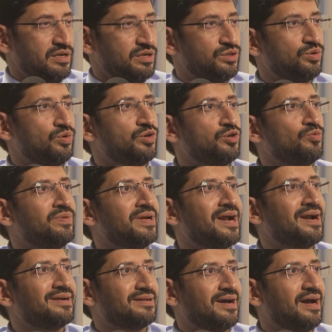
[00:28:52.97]
Should you be
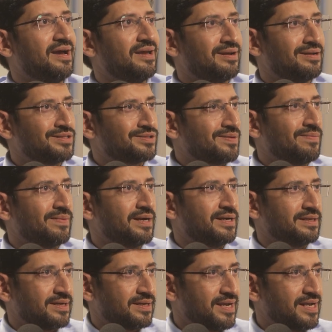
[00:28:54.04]
at higher risk of
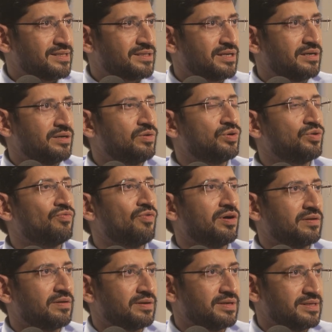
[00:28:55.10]
getting a cancer due to
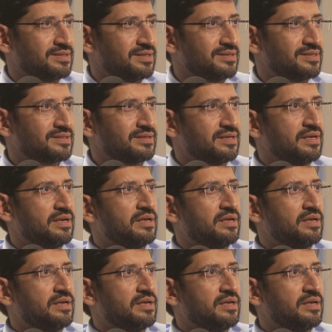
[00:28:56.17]
whatever reasons.